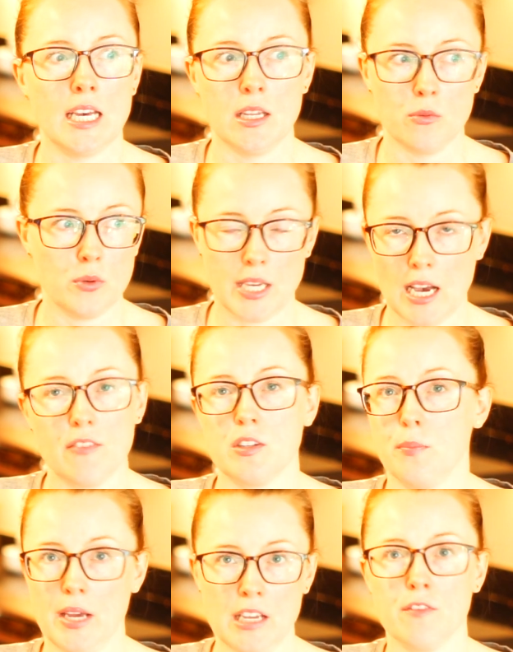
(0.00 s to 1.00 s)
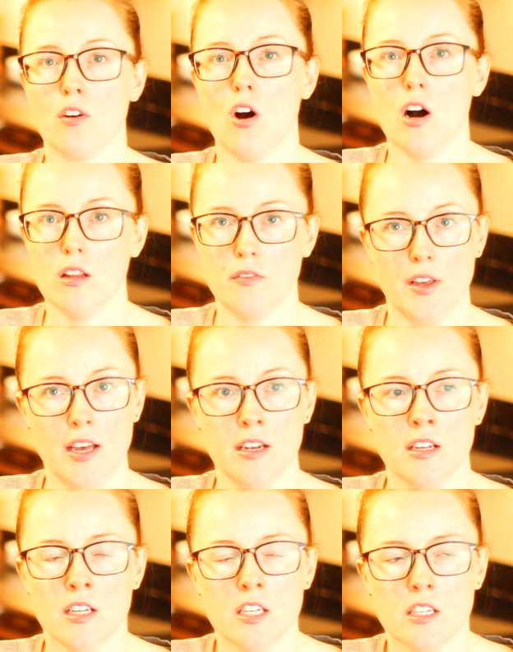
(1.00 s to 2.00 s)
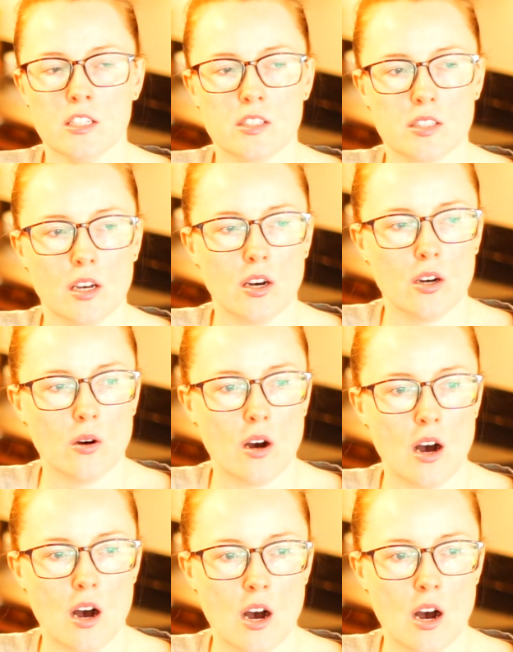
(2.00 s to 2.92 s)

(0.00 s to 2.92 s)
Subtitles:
and we have to pay for all of it. So,